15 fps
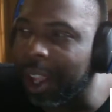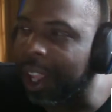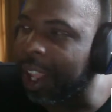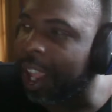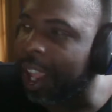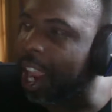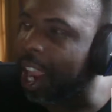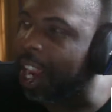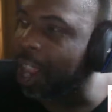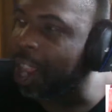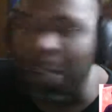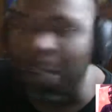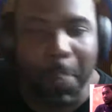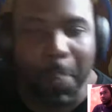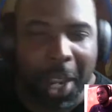and ends
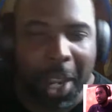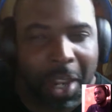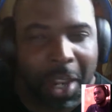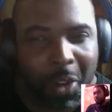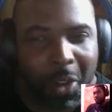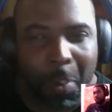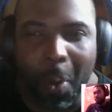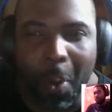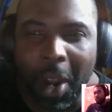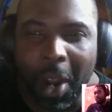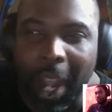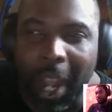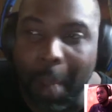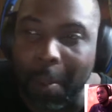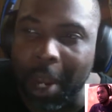up being disappointing,
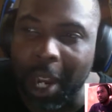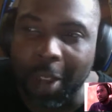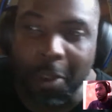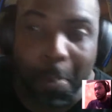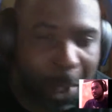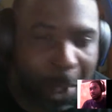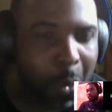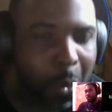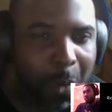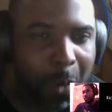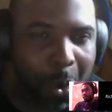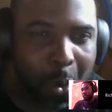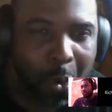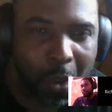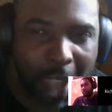I mean, it's mixed
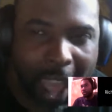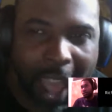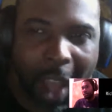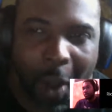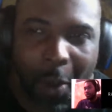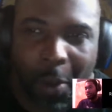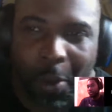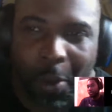reviews now. Some